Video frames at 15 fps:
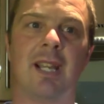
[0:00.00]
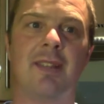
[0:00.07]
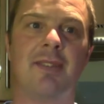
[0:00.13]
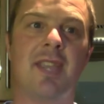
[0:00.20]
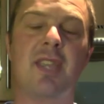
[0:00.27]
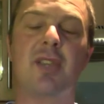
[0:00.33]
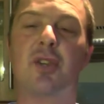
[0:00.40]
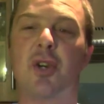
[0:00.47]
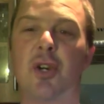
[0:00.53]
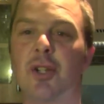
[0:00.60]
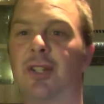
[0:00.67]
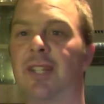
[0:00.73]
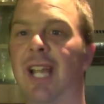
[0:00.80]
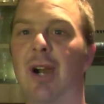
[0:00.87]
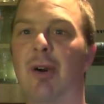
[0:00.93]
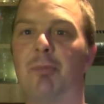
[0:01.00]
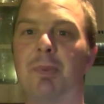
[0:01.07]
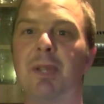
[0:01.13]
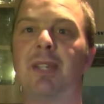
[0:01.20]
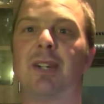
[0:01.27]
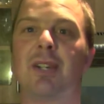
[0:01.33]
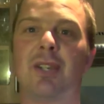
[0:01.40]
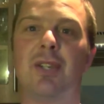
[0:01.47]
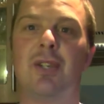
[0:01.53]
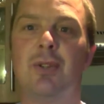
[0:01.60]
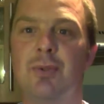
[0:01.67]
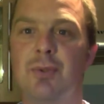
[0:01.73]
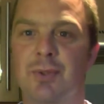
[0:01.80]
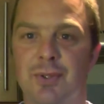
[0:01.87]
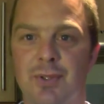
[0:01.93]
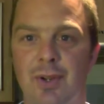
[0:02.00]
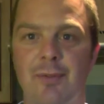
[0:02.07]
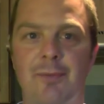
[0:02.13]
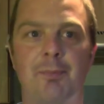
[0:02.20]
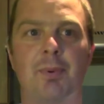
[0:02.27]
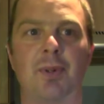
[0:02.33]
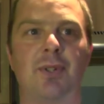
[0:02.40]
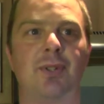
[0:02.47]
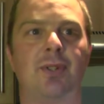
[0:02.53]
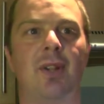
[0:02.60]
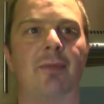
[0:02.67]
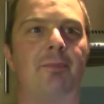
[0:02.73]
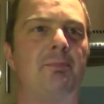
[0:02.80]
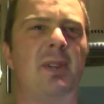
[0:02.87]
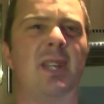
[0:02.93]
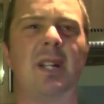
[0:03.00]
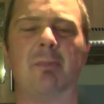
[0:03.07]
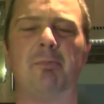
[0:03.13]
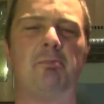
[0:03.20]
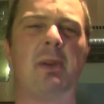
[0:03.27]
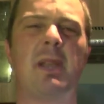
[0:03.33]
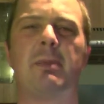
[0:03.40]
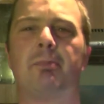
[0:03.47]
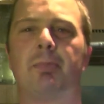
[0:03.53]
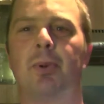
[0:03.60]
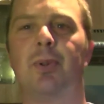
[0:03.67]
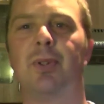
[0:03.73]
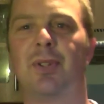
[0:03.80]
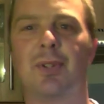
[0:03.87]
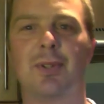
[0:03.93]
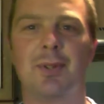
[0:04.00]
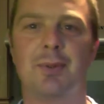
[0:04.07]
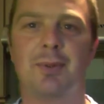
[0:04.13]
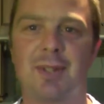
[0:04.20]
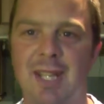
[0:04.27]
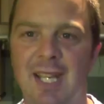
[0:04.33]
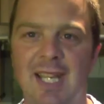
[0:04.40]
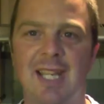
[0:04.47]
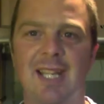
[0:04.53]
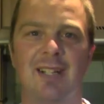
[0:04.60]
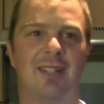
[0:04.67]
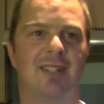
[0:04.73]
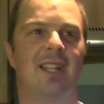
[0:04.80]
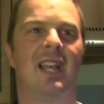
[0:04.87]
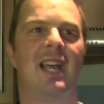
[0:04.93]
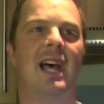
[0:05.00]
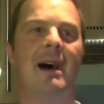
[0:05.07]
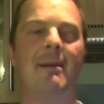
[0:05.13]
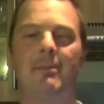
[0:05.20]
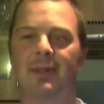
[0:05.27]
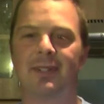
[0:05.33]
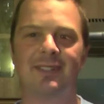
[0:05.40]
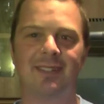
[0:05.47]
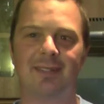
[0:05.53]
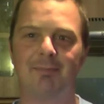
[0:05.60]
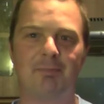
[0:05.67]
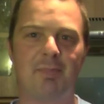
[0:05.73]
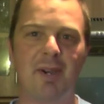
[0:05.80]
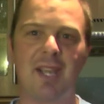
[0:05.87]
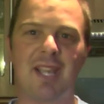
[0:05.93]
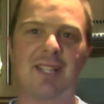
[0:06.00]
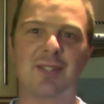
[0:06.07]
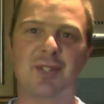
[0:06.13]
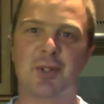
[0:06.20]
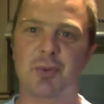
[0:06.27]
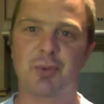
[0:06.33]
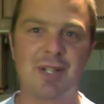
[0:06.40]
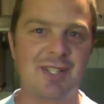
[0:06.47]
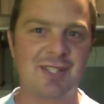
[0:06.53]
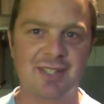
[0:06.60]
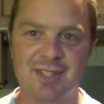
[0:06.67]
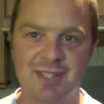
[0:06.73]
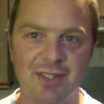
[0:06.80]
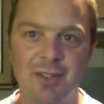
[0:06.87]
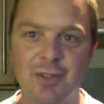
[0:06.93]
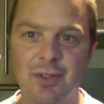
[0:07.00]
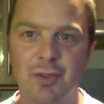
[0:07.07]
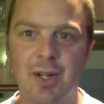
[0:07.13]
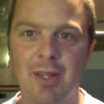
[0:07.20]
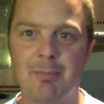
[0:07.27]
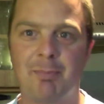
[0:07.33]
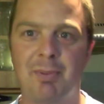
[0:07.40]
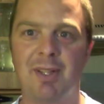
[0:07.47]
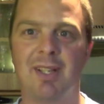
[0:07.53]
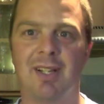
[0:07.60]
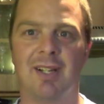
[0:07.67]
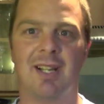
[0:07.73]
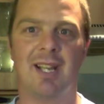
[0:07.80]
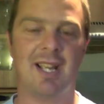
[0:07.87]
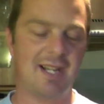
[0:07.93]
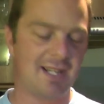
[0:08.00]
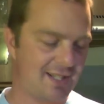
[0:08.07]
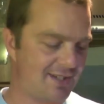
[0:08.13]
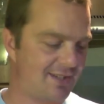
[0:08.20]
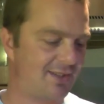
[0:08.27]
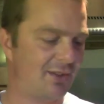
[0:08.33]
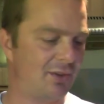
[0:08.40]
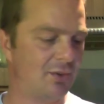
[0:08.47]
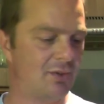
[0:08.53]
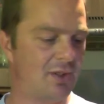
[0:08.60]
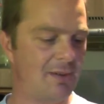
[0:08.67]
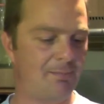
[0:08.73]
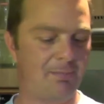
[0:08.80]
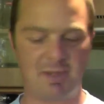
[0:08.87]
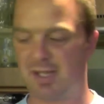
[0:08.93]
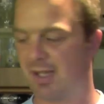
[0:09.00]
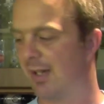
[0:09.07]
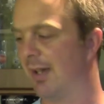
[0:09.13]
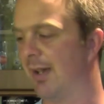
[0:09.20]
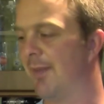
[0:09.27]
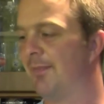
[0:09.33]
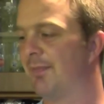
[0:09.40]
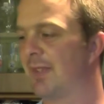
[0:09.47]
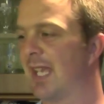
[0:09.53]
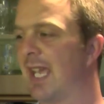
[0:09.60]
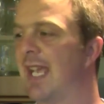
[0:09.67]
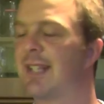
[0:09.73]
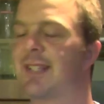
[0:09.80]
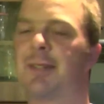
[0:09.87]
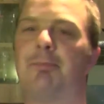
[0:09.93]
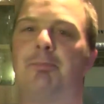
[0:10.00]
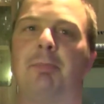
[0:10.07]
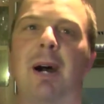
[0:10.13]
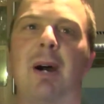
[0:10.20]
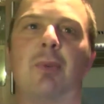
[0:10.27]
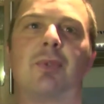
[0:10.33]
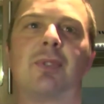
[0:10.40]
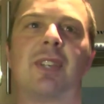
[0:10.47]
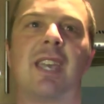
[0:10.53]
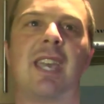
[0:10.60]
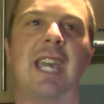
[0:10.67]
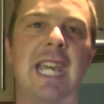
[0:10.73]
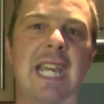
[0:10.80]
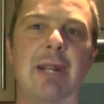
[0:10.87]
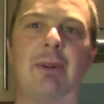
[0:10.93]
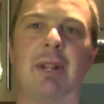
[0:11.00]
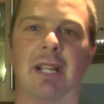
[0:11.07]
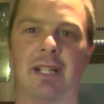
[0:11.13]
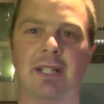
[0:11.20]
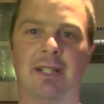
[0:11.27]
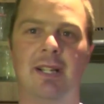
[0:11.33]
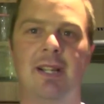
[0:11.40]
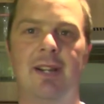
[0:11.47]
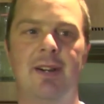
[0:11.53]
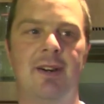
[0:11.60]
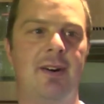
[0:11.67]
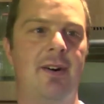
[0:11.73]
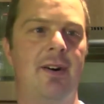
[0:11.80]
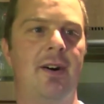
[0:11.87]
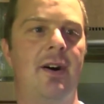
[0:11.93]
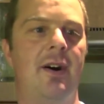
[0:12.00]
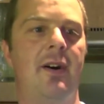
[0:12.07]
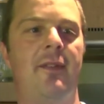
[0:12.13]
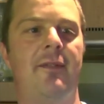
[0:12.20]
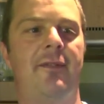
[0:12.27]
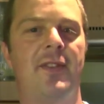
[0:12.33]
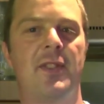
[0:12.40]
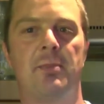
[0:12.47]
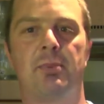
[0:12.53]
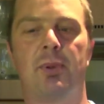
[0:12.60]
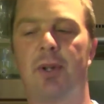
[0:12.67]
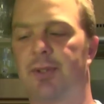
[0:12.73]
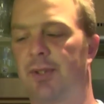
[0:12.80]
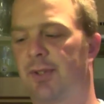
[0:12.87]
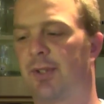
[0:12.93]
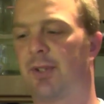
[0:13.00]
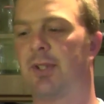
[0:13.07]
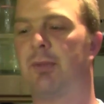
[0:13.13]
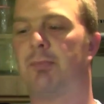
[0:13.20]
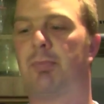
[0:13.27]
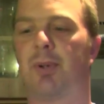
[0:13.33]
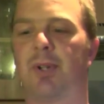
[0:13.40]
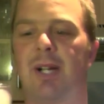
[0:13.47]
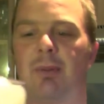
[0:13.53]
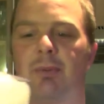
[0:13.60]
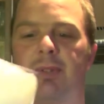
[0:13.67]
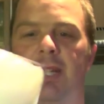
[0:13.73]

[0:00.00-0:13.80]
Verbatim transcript: they could now be accused of being a big brewery that don't care, and but it's still great beer. It is still great beer. It's about caring for the product that you put out